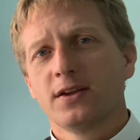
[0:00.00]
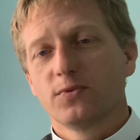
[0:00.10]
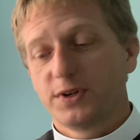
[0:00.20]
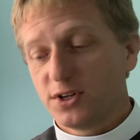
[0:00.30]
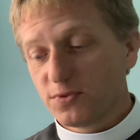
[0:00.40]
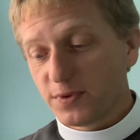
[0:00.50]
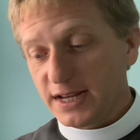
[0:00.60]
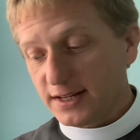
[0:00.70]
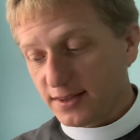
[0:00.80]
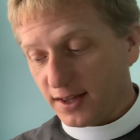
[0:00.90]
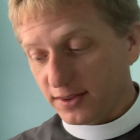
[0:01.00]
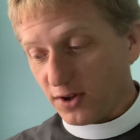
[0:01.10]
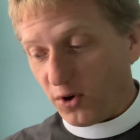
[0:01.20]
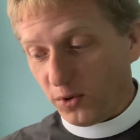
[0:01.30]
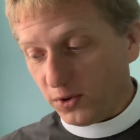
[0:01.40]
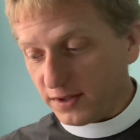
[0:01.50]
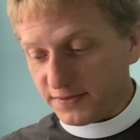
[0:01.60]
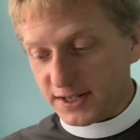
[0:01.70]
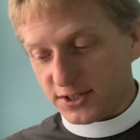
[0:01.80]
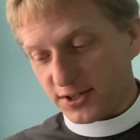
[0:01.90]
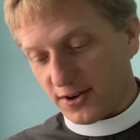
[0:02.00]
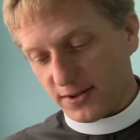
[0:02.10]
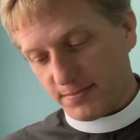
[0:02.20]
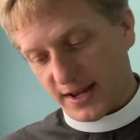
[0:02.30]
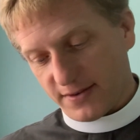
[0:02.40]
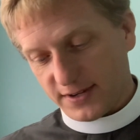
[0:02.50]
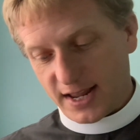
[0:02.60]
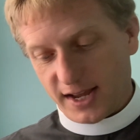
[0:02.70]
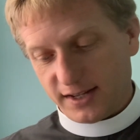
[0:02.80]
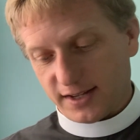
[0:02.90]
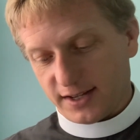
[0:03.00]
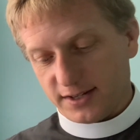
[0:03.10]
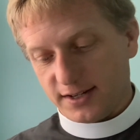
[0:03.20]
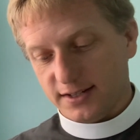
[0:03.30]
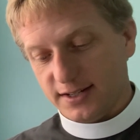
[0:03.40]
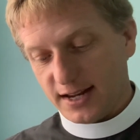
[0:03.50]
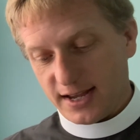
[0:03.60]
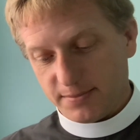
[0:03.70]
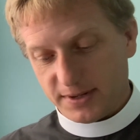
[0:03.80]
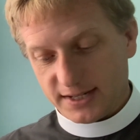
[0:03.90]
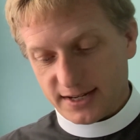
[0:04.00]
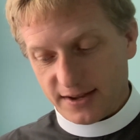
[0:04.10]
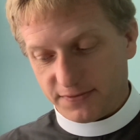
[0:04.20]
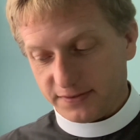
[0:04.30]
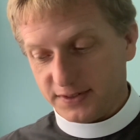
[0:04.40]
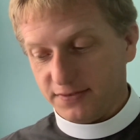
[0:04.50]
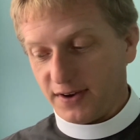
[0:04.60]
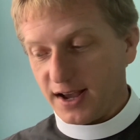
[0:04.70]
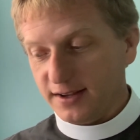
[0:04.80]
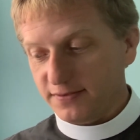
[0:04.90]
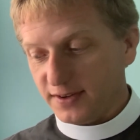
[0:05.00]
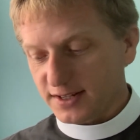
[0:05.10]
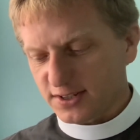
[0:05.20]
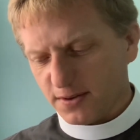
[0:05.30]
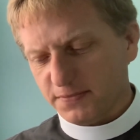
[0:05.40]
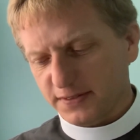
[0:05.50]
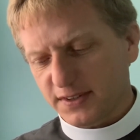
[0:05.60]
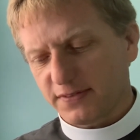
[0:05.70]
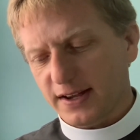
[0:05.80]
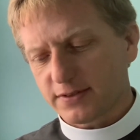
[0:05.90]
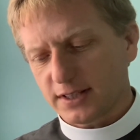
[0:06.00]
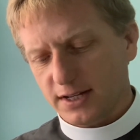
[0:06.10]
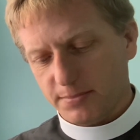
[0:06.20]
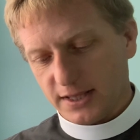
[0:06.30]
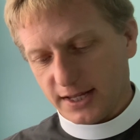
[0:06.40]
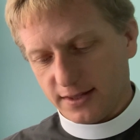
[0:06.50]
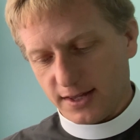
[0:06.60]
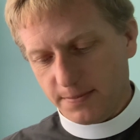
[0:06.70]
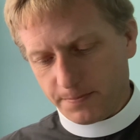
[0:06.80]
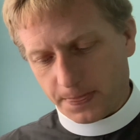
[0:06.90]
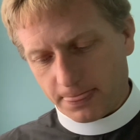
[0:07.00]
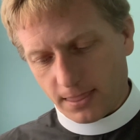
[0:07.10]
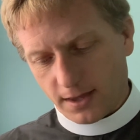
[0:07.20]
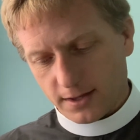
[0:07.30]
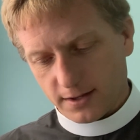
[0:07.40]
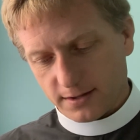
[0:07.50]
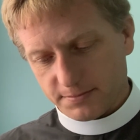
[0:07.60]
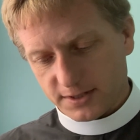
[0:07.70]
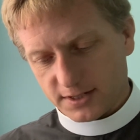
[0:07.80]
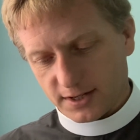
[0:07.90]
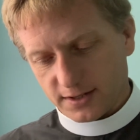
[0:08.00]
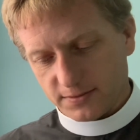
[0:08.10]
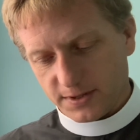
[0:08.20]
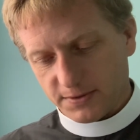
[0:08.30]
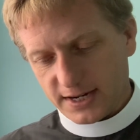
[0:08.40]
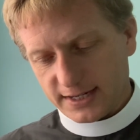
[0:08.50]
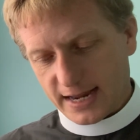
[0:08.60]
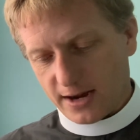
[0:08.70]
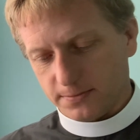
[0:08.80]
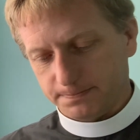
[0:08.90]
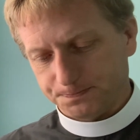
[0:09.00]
We do read the whole of each Psalm every day, and today being day 55, Psalm 55 is a little bit lengthy, but we read it now.